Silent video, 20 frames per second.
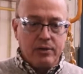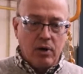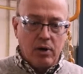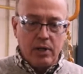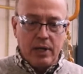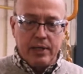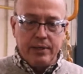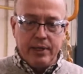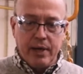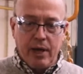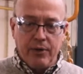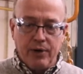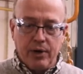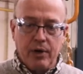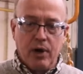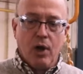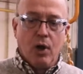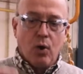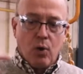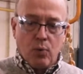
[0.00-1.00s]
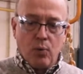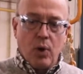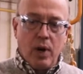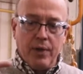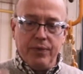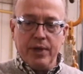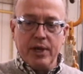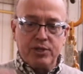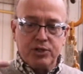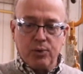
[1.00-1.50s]
coil on the other,
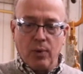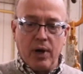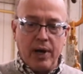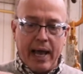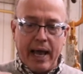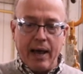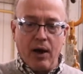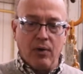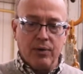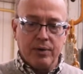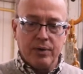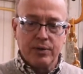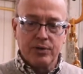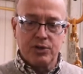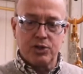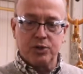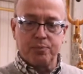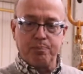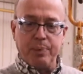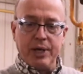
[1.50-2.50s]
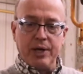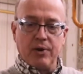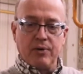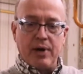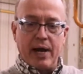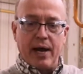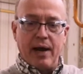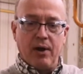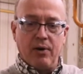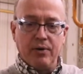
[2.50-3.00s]
run this one out, spin
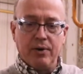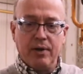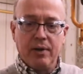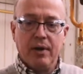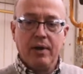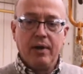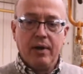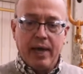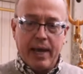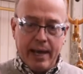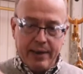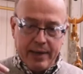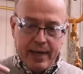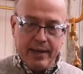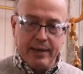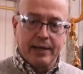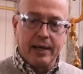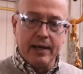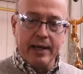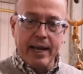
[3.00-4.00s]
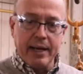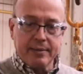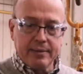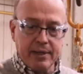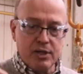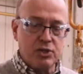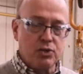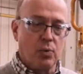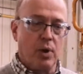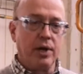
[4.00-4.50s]
around, and then connect
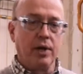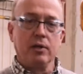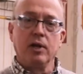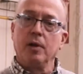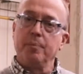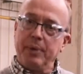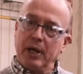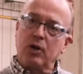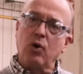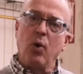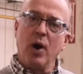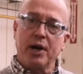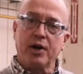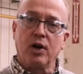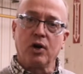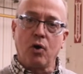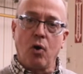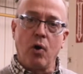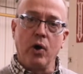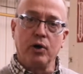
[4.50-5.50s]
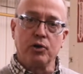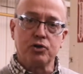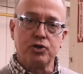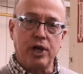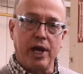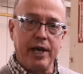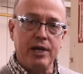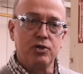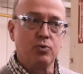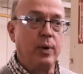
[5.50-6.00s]
this one a little bit quicker coil
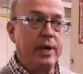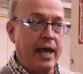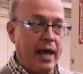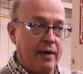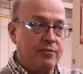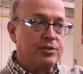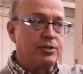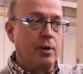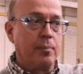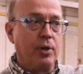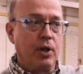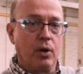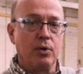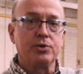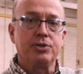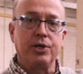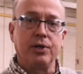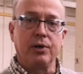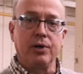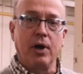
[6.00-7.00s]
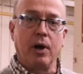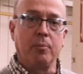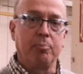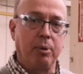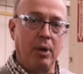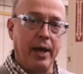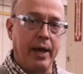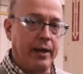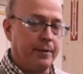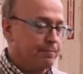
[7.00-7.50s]
change. We have some of those here in our
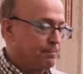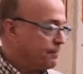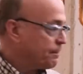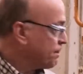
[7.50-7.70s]
plant.